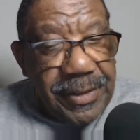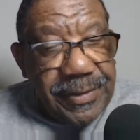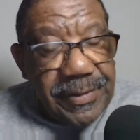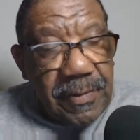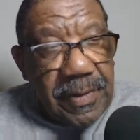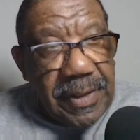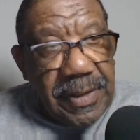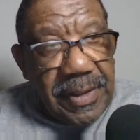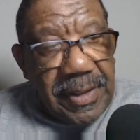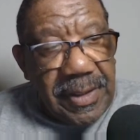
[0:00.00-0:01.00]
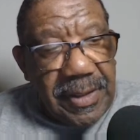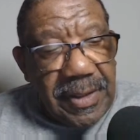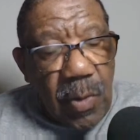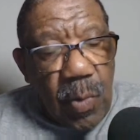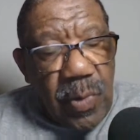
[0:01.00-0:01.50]
So,
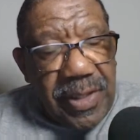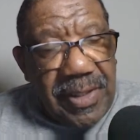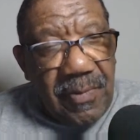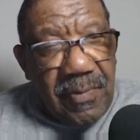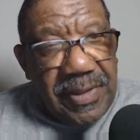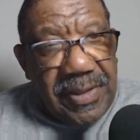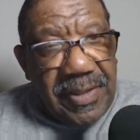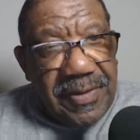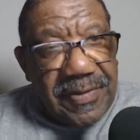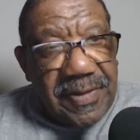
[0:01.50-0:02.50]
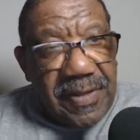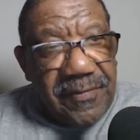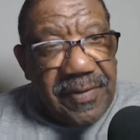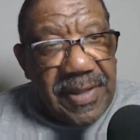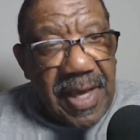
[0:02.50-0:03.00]
we in this
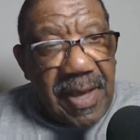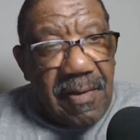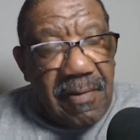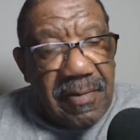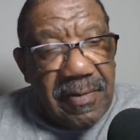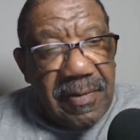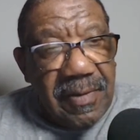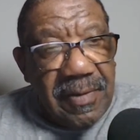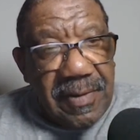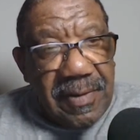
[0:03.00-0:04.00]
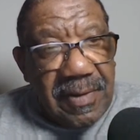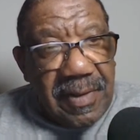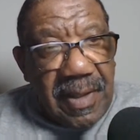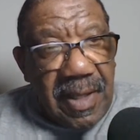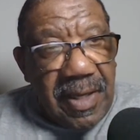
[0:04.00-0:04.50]
country now,
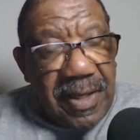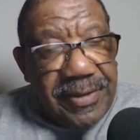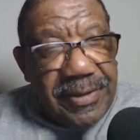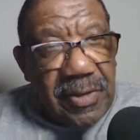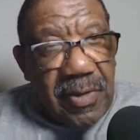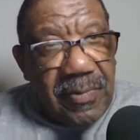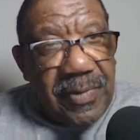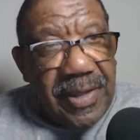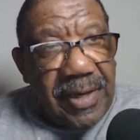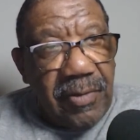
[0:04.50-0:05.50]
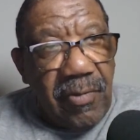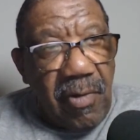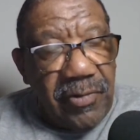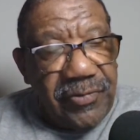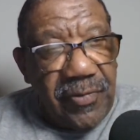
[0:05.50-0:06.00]
we're at a
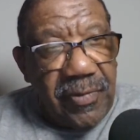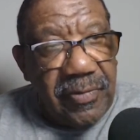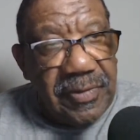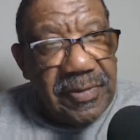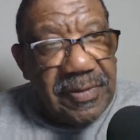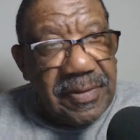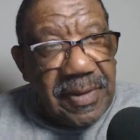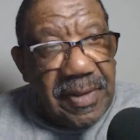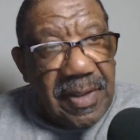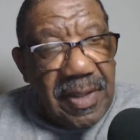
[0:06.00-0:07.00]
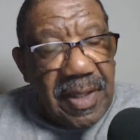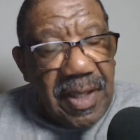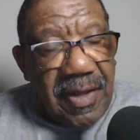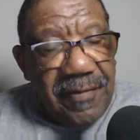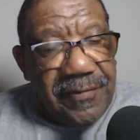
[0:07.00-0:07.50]
crossroads
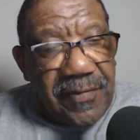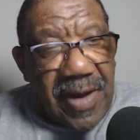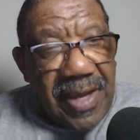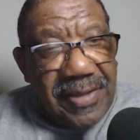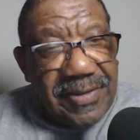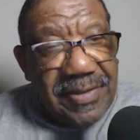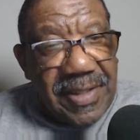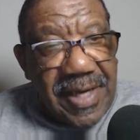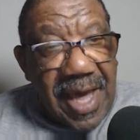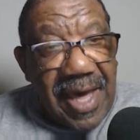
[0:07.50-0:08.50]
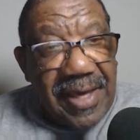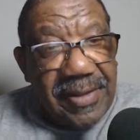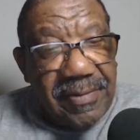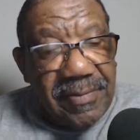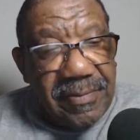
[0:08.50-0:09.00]
of trying to
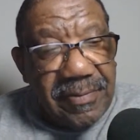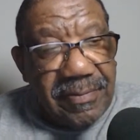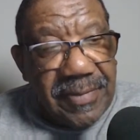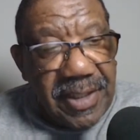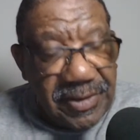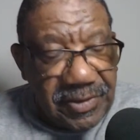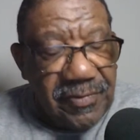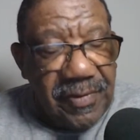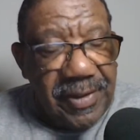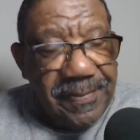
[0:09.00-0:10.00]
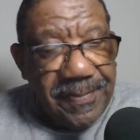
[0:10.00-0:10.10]
deny history.